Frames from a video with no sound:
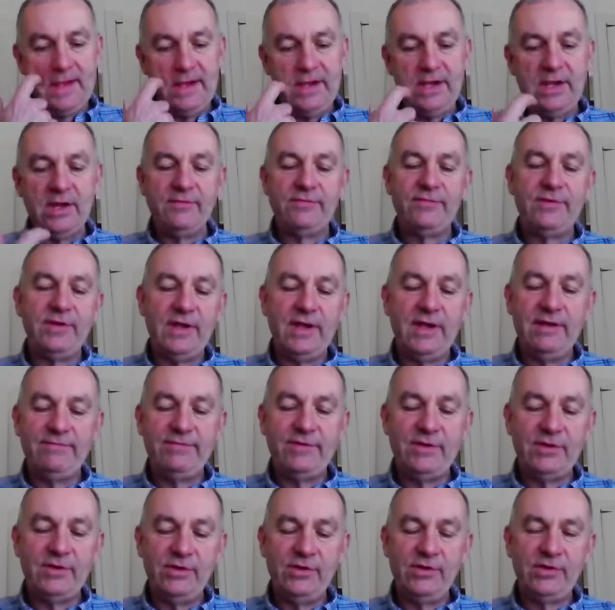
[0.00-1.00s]

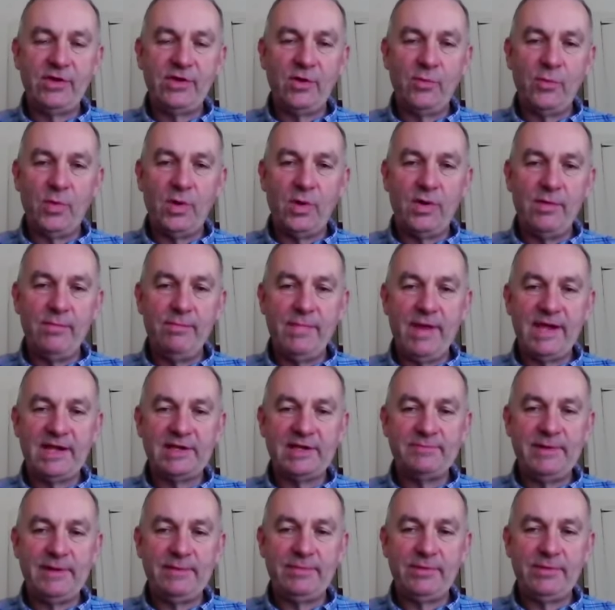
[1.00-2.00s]
If you look at what makes
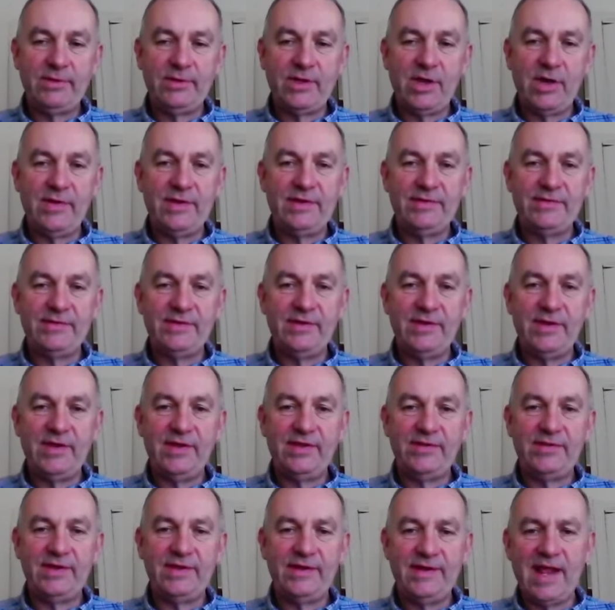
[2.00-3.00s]
people go into
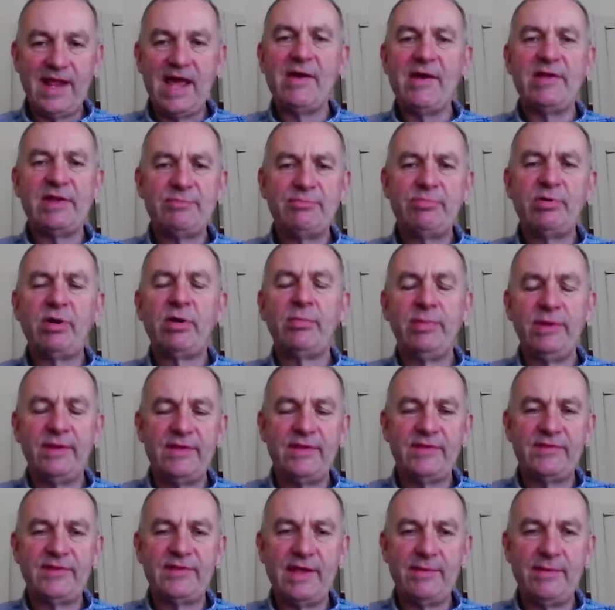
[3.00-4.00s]
nursing now, it's probably
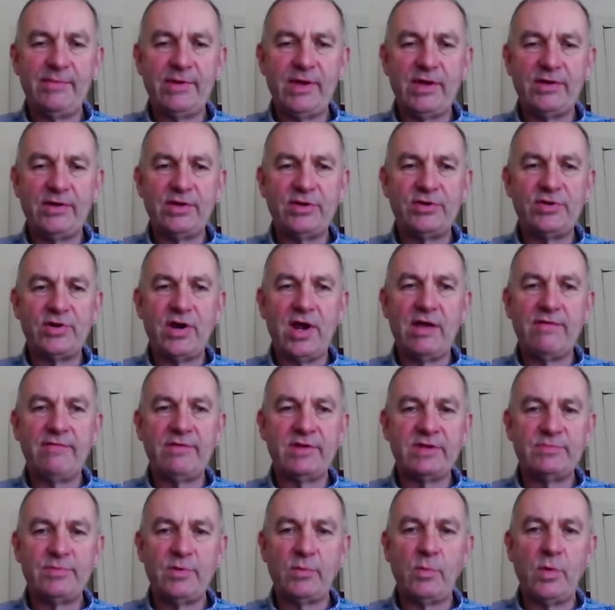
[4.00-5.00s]
the same kind of
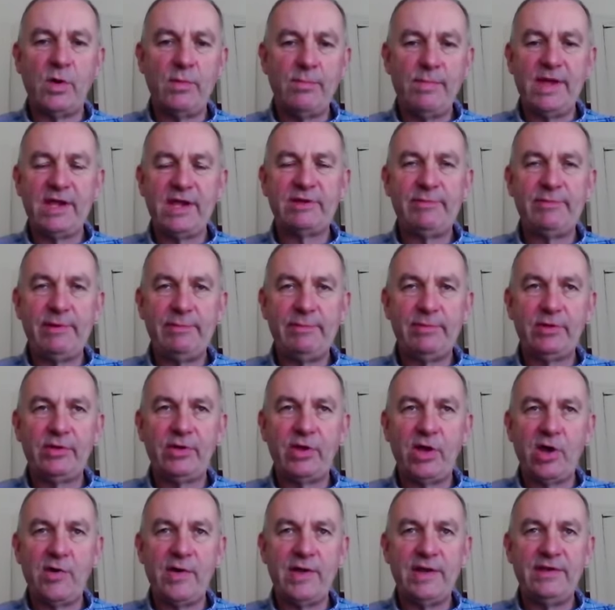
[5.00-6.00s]
drivers. But what makes people
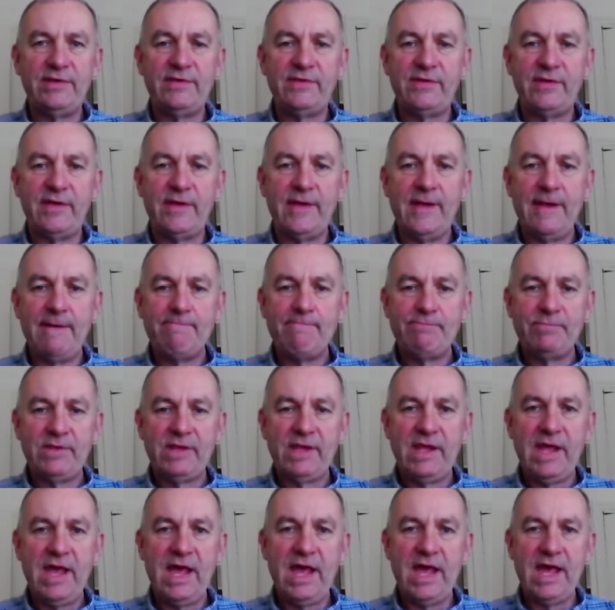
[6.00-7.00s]
go into
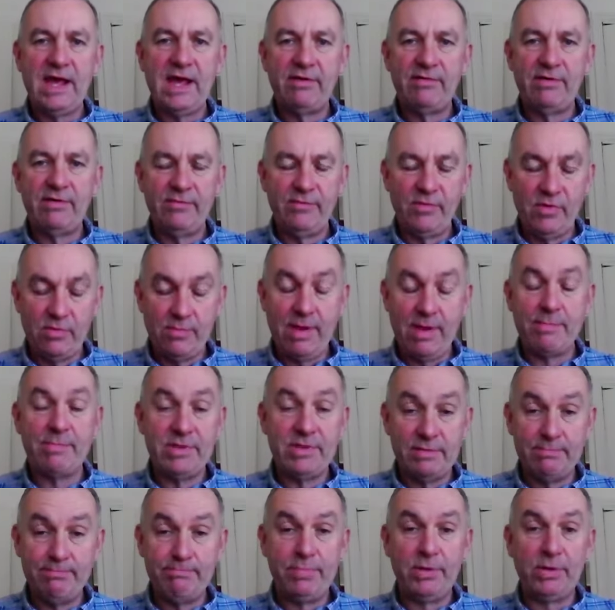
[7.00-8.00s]
care, and remember,
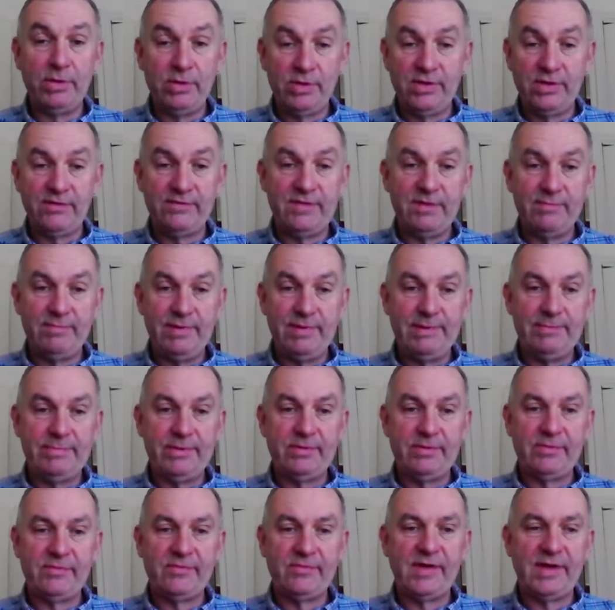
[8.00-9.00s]
the bulk of the people
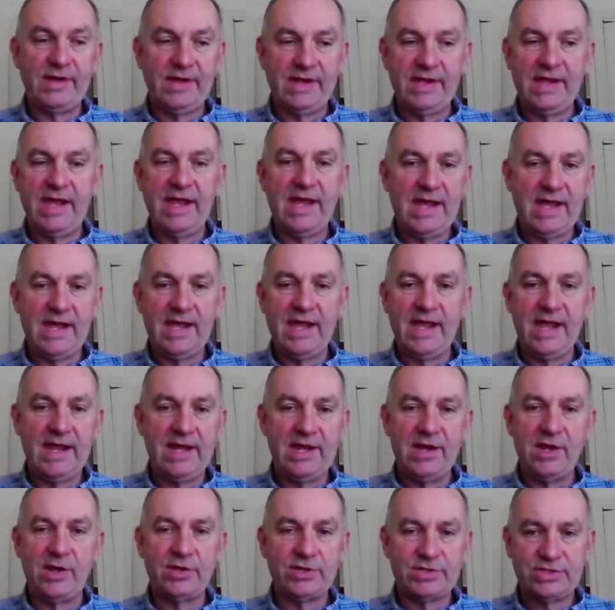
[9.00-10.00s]
who provide care
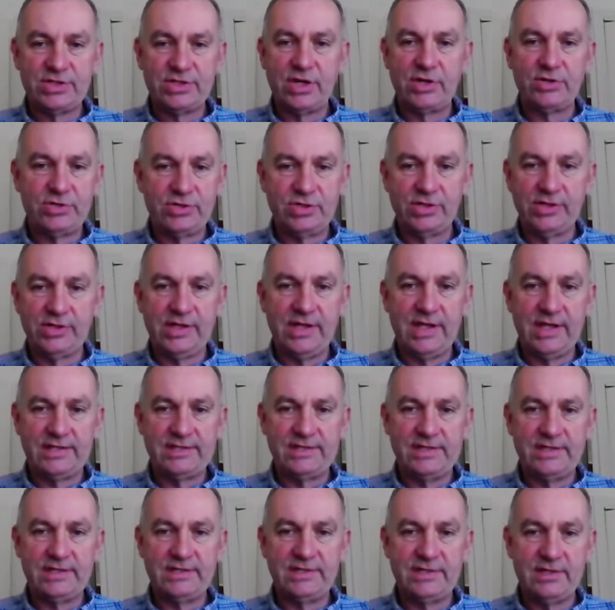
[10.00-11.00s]
in our social care
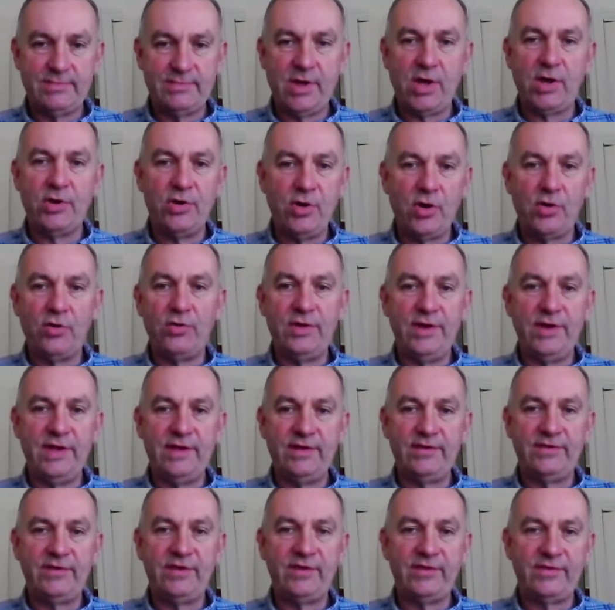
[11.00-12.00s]
system are not
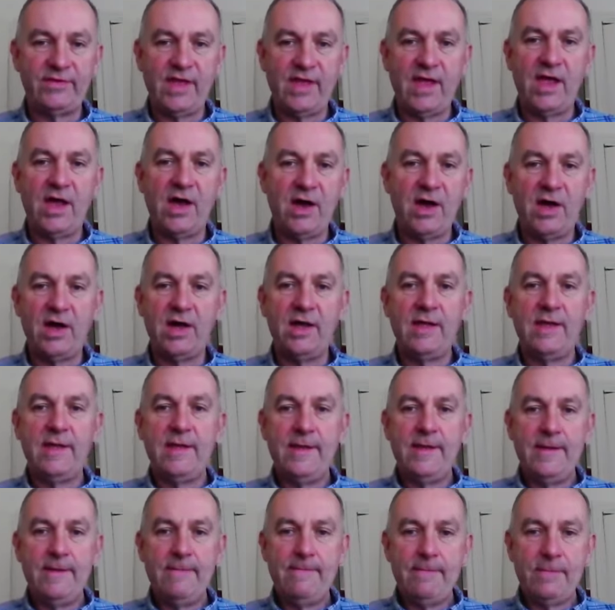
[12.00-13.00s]
nurses, they are
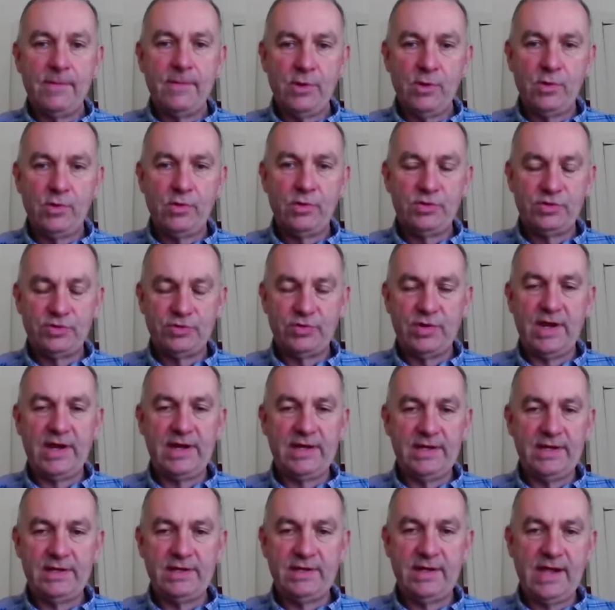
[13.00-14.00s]

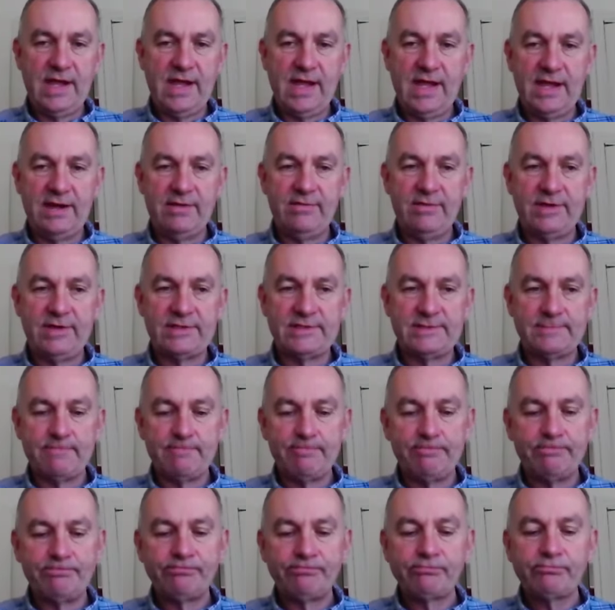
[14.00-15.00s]
trained carers.
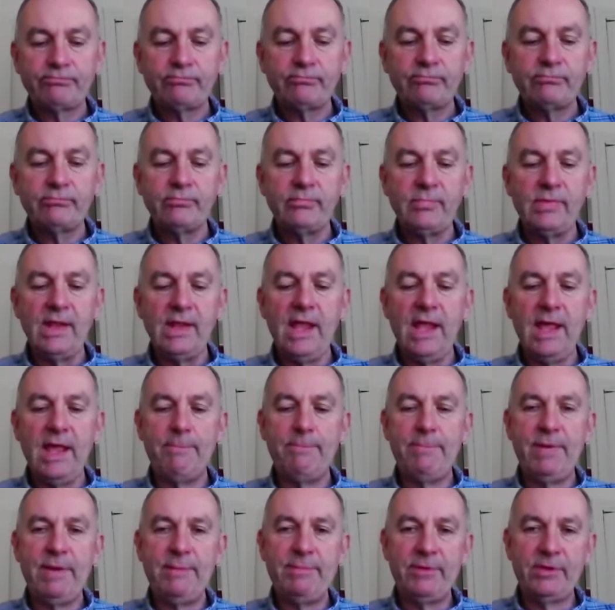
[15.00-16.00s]

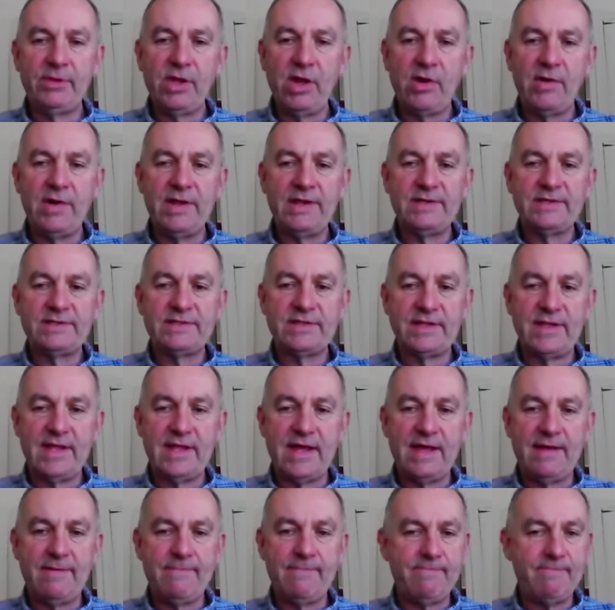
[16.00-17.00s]
And people go into
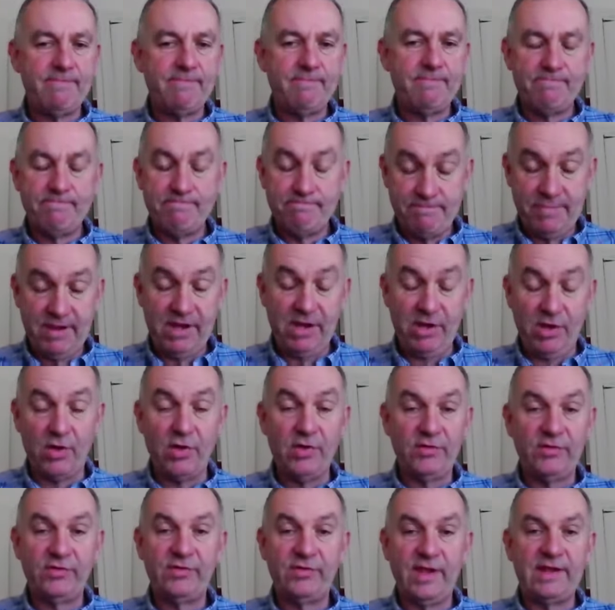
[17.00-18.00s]
that
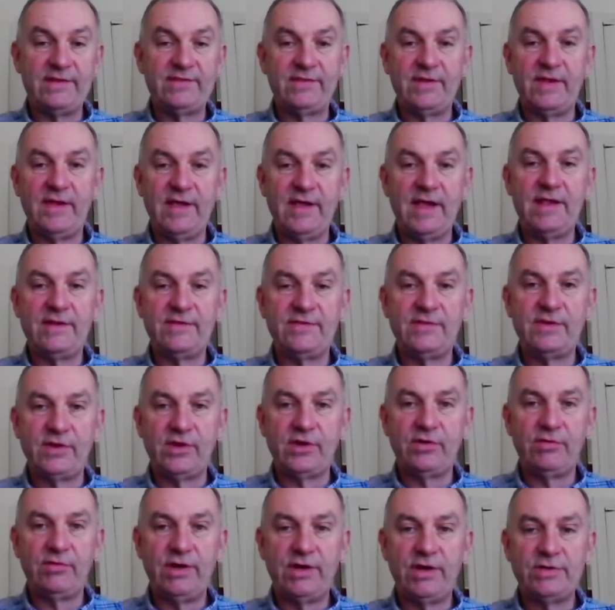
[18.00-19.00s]
because it's a
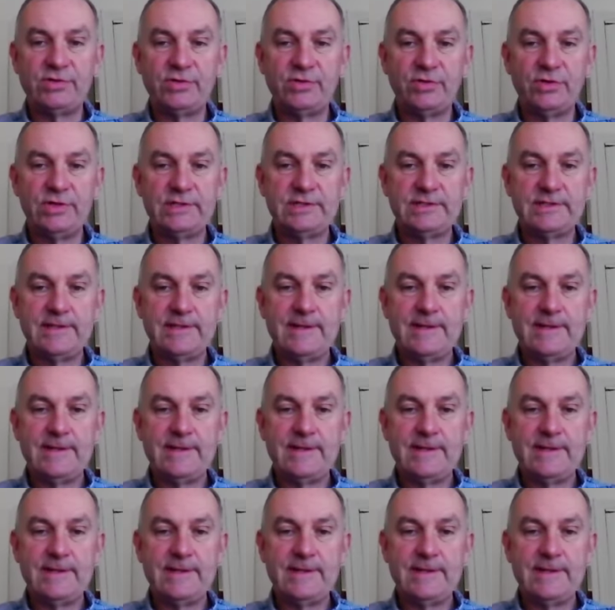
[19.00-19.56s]
career choice.